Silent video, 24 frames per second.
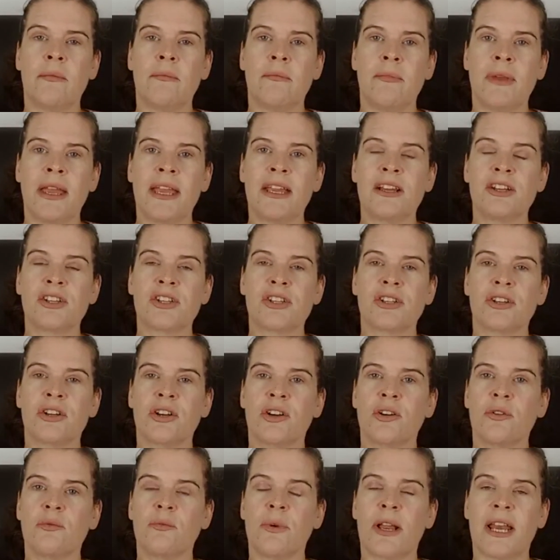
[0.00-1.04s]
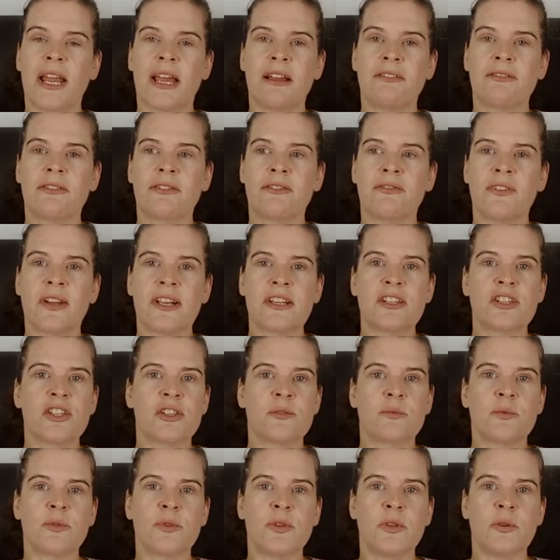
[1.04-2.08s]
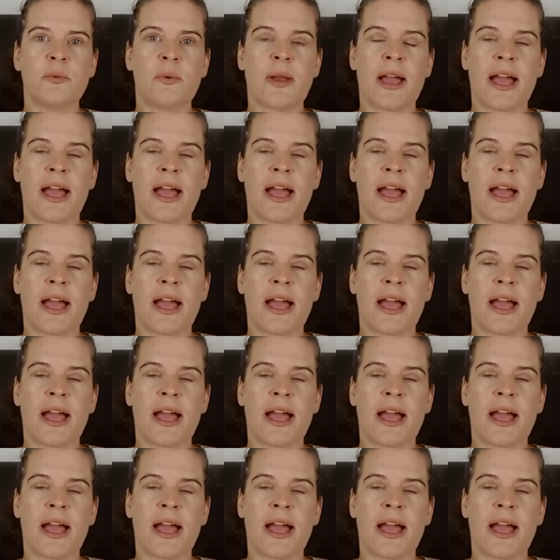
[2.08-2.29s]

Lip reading: make sure whatever vegetable you